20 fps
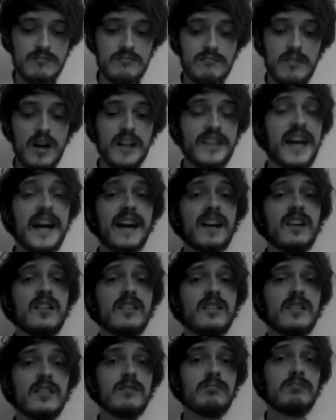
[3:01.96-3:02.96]
My
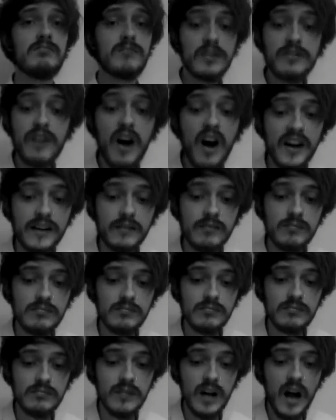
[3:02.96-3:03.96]
necklace divine.
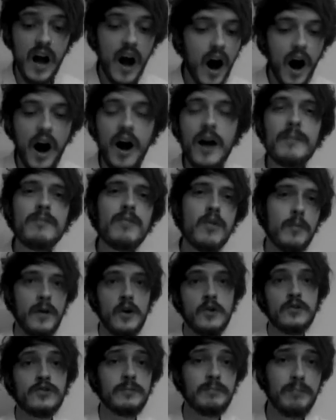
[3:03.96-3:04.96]
I'm the
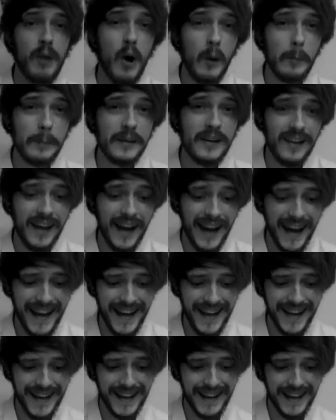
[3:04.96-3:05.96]
most popular
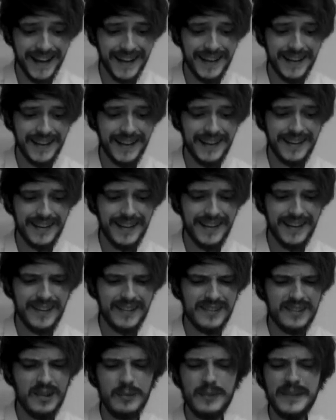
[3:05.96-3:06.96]
here.
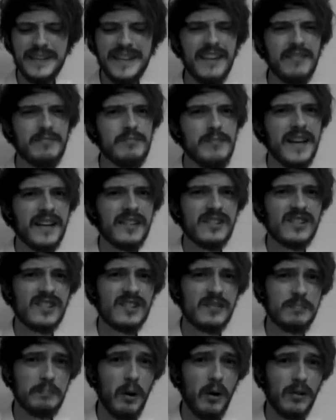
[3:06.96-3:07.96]
So give me a
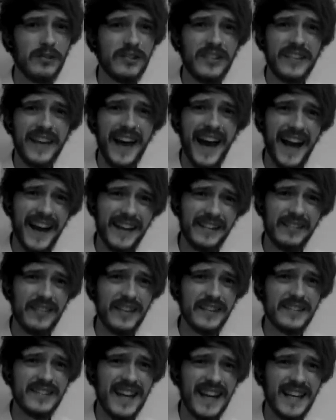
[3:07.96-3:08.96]
spot at the head of
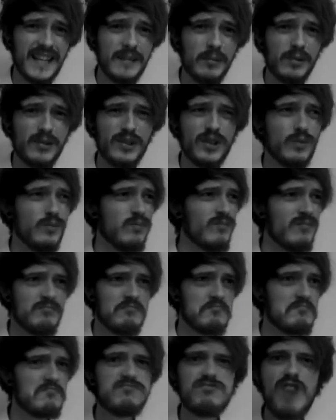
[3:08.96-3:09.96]
the table, you
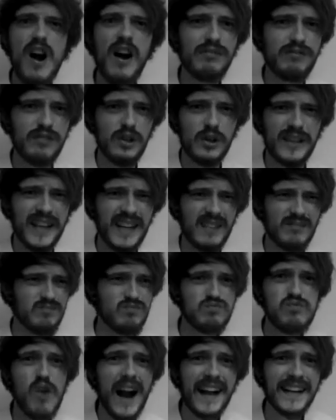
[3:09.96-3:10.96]
rough-looking,
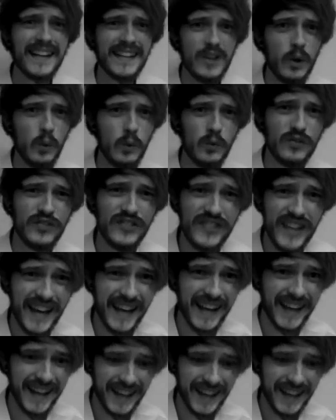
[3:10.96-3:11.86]
ragged old dear.